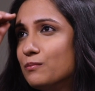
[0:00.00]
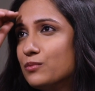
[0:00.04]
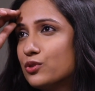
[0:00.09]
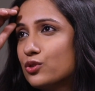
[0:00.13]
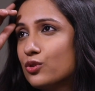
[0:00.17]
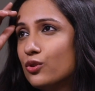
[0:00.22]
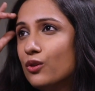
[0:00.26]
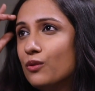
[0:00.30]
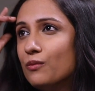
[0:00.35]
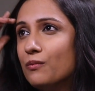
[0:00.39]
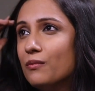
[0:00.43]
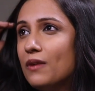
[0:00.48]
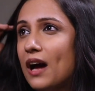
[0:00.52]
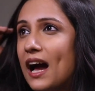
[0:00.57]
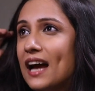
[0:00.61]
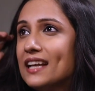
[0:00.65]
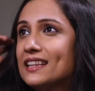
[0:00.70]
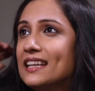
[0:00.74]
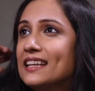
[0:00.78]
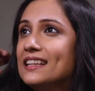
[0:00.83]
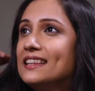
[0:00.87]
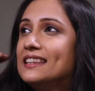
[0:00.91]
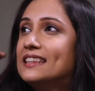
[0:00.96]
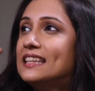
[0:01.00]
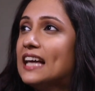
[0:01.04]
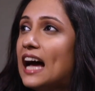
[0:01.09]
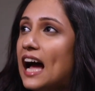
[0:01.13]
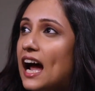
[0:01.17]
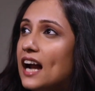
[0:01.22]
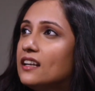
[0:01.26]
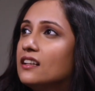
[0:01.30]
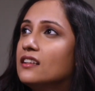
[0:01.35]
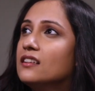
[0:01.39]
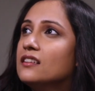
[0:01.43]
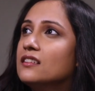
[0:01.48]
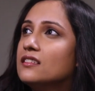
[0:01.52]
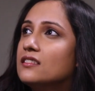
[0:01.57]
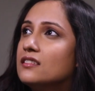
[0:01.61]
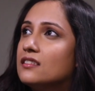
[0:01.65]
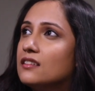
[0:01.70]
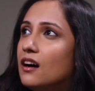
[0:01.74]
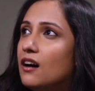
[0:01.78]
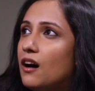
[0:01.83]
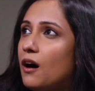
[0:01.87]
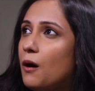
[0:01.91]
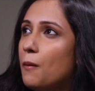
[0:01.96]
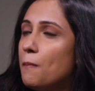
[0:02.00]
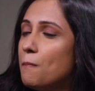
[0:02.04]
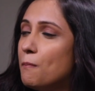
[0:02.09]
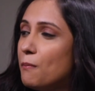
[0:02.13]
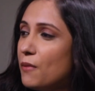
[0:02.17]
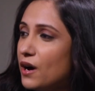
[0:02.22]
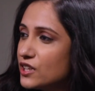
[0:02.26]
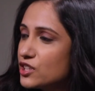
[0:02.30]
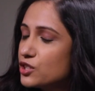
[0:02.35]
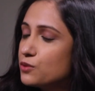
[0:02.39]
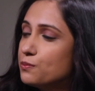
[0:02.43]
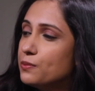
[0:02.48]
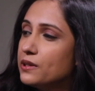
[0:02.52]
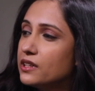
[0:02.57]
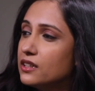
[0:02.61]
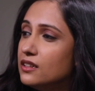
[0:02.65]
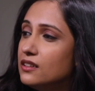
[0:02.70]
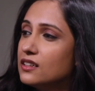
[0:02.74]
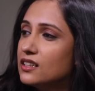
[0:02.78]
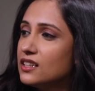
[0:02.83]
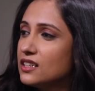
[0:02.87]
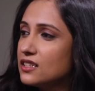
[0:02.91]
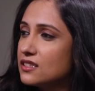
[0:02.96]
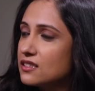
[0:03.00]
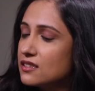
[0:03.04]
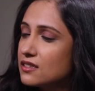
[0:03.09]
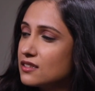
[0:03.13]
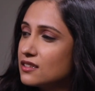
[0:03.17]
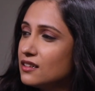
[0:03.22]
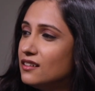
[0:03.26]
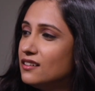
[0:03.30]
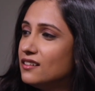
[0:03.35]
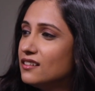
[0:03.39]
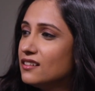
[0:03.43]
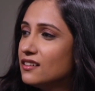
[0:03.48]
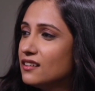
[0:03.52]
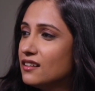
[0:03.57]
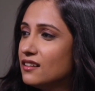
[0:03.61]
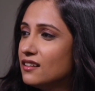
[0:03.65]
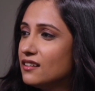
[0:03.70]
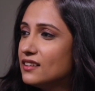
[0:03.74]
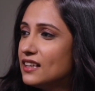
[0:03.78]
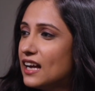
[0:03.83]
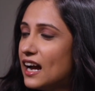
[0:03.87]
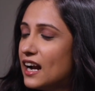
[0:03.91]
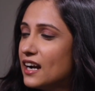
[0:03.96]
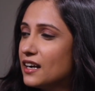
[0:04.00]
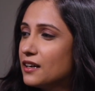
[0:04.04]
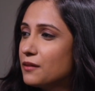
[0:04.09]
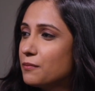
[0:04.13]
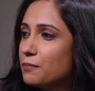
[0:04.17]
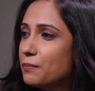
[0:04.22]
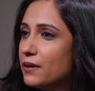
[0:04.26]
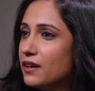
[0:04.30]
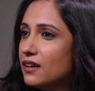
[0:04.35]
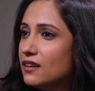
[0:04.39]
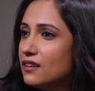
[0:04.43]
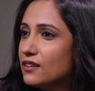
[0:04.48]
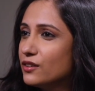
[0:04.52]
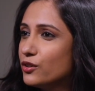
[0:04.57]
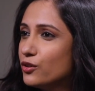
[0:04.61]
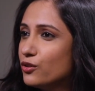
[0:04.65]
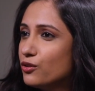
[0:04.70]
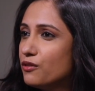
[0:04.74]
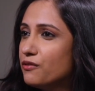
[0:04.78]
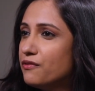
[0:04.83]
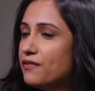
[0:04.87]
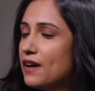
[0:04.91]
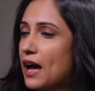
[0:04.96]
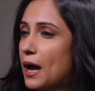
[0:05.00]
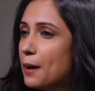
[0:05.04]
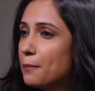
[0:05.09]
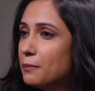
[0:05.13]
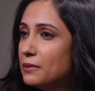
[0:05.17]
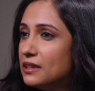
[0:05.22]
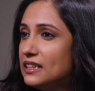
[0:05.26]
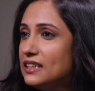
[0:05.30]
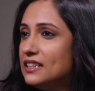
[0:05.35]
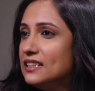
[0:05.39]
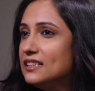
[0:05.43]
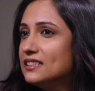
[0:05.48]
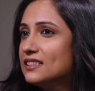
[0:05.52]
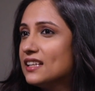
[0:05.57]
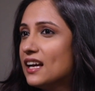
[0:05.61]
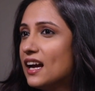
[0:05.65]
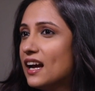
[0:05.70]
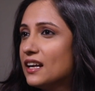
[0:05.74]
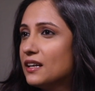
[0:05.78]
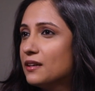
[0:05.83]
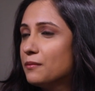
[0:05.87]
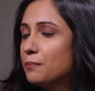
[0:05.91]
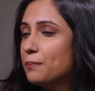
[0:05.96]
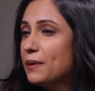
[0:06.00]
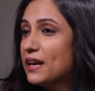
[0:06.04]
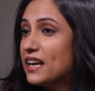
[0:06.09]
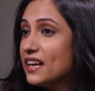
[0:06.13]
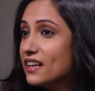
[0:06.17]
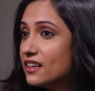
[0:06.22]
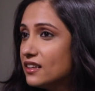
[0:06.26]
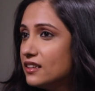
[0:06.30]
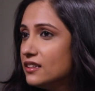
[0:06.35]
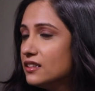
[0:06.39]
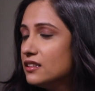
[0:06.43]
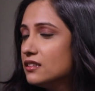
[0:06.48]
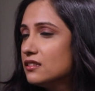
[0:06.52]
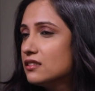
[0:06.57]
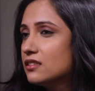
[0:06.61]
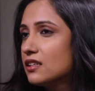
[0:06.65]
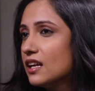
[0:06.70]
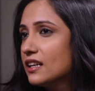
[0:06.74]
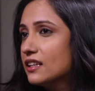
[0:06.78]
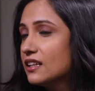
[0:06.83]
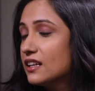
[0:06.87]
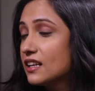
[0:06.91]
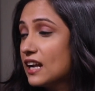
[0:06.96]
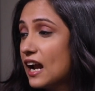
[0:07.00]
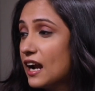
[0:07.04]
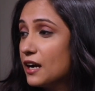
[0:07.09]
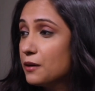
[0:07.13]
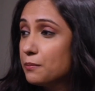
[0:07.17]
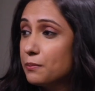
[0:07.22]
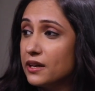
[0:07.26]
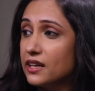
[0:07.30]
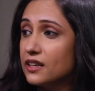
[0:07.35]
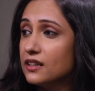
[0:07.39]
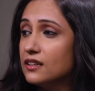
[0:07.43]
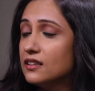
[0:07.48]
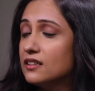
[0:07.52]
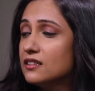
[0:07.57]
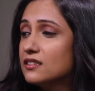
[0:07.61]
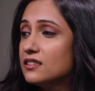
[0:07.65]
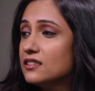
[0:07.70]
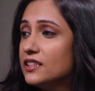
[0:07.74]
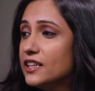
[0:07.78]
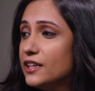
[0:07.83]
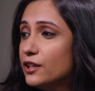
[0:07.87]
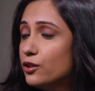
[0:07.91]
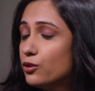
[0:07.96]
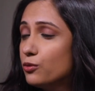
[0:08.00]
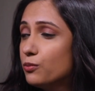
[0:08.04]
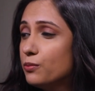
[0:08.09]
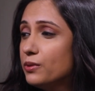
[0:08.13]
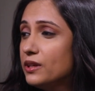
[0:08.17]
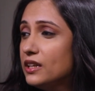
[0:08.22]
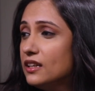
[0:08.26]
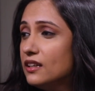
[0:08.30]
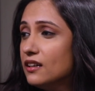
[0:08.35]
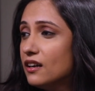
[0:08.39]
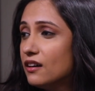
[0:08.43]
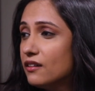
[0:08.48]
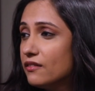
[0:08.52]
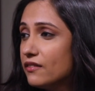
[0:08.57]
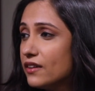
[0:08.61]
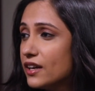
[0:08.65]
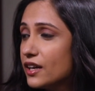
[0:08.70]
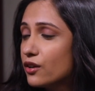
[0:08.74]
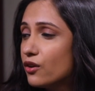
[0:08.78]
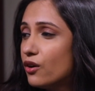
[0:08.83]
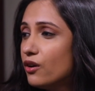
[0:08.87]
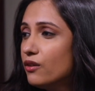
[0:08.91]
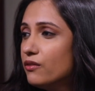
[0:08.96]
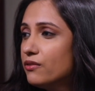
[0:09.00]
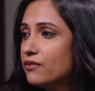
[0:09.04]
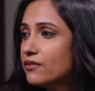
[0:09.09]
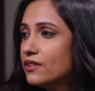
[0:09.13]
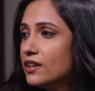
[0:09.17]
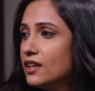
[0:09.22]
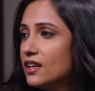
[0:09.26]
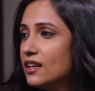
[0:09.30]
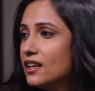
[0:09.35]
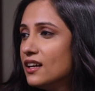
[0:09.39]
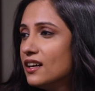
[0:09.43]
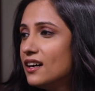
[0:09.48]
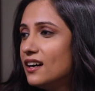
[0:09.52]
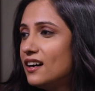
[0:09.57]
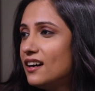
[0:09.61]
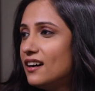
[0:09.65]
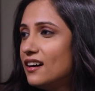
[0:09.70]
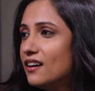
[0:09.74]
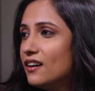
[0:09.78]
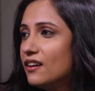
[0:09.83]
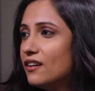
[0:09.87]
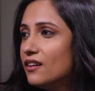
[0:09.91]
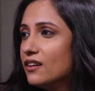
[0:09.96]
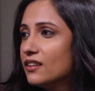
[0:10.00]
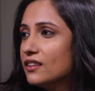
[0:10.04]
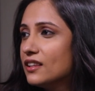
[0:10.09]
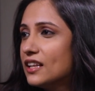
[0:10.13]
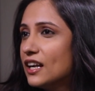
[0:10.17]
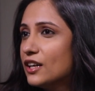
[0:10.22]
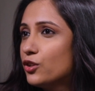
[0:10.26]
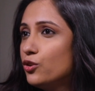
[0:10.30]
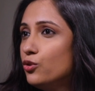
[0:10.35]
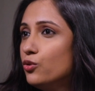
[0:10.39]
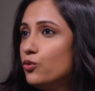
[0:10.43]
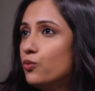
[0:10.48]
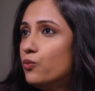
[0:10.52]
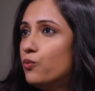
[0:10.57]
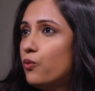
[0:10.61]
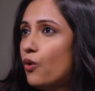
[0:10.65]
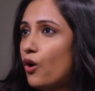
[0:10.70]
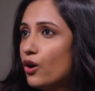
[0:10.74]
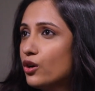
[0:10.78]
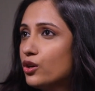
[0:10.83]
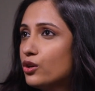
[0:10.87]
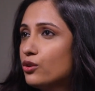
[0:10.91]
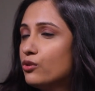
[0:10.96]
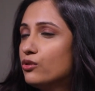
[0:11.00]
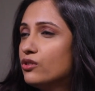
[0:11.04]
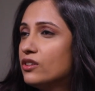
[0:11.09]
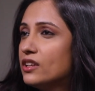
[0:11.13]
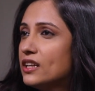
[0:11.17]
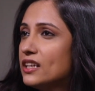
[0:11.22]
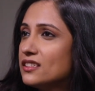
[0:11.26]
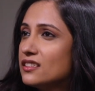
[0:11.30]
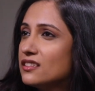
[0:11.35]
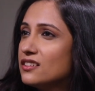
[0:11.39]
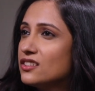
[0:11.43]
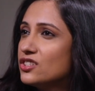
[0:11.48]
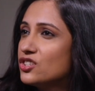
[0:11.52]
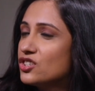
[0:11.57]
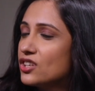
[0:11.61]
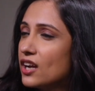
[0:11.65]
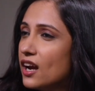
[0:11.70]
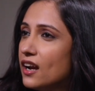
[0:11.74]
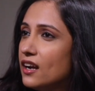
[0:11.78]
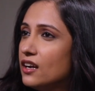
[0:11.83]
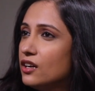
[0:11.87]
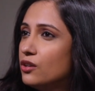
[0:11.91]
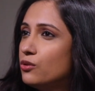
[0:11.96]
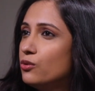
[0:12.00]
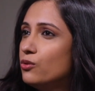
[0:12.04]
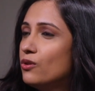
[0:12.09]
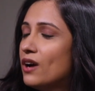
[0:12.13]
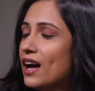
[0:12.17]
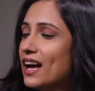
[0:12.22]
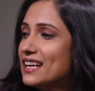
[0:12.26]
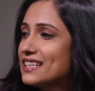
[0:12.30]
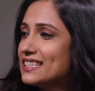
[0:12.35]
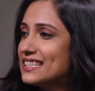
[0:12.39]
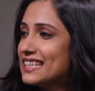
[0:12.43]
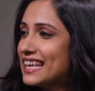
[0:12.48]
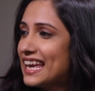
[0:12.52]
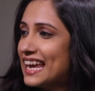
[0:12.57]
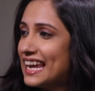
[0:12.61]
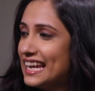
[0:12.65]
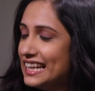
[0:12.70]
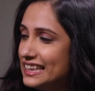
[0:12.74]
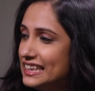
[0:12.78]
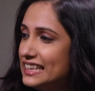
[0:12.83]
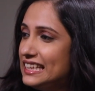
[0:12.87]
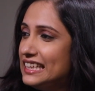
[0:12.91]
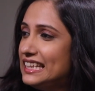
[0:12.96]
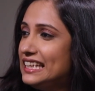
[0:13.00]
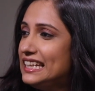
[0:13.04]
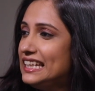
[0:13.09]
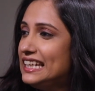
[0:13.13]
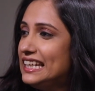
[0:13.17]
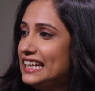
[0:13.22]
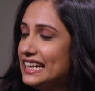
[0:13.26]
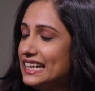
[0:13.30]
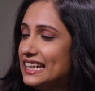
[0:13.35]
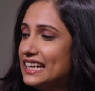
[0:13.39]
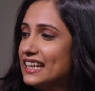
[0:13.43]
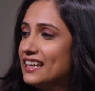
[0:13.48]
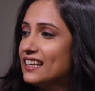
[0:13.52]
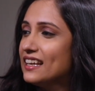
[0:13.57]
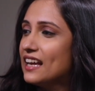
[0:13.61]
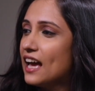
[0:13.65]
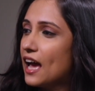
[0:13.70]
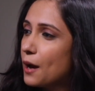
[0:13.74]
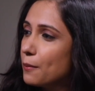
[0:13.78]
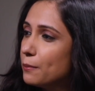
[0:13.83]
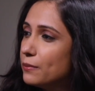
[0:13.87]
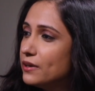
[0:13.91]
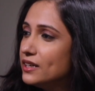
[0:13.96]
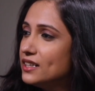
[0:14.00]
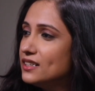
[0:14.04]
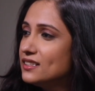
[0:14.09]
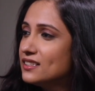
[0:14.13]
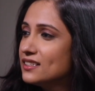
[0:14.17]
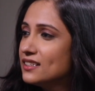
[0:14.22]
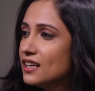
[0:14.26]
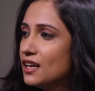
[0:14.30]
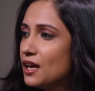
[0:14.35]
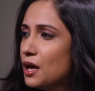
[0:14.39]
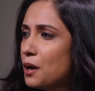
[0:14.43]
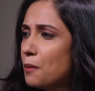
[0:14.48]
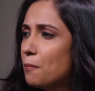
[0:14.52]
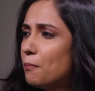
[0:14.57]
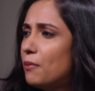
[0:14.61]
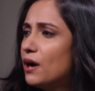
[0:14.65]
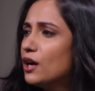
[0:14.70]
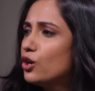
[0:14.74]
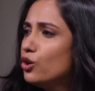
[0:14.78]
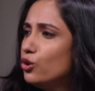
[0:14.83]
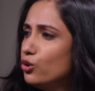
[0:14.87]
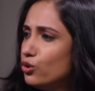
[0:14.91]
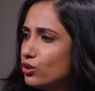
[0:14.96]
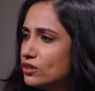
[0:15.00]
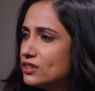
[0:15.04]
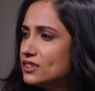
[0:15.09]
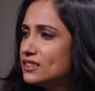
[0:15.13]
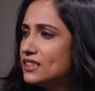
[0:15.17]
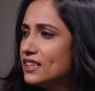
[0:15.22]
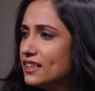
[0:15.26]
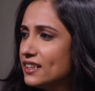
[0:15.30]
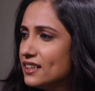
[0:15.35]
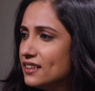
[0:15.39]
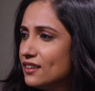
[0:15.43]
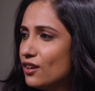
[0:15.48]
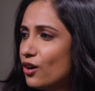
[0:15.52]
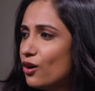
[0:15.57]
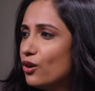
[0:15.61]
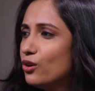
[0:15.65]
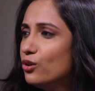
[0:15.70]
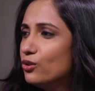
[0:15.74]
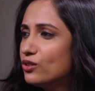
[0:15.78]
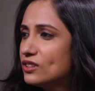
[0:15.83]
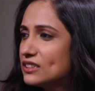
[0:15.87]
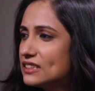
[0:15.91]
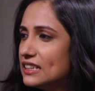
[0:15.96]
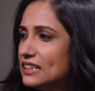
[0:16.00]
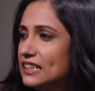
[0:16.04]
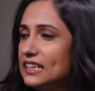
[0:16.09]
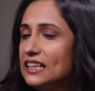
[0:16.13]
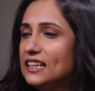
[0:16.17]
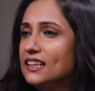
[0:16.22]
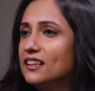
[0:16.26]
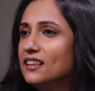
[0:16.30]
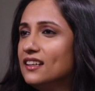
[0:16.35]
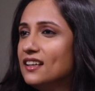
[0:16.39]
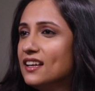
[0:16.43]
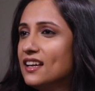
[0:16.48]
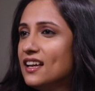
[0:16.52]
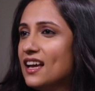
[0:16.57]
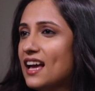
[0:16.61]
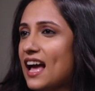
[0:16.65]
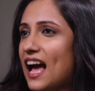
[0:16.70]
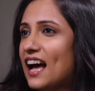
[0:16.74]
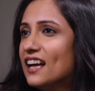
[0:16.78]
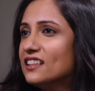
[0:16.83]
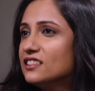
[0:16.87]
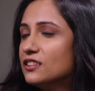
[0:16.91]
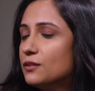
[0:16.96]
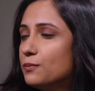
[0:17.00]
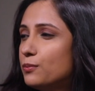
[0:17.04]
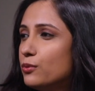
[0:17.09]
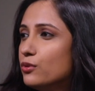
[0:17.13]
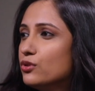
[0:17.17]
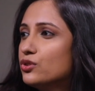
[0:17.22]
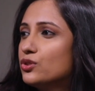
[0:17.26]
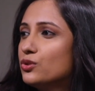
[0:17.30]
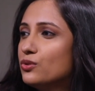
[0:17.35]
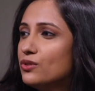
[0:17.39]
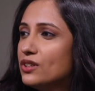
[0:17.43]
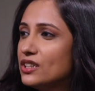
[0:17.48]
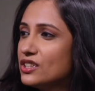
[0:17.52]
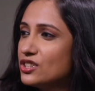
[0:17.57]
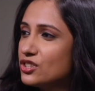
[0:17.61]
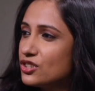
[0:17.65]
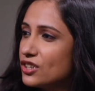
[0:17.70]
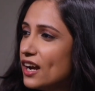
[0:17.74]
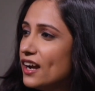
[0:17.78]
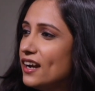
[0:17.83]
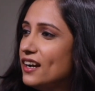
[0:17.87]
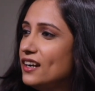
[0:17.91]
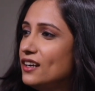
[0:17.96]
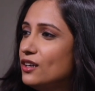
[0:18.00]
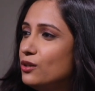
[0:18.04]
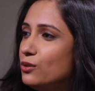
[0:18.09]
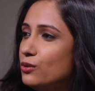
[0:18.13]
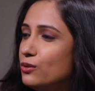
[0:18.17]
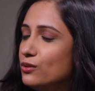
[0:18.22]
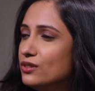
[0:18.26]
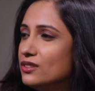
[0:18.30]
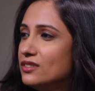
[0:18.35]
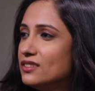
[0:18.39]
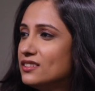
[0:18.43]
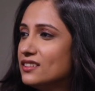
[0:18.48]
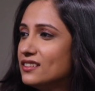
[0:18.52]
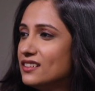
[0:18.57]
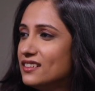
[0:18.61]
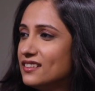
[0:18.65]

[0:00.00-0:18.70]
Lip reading: So I think that is a much bigger concern that families and parents and grandparents need to be aware of. That you want to raise a child who has healthy eating habits but looks thin or looks lean, as opposed to a child who's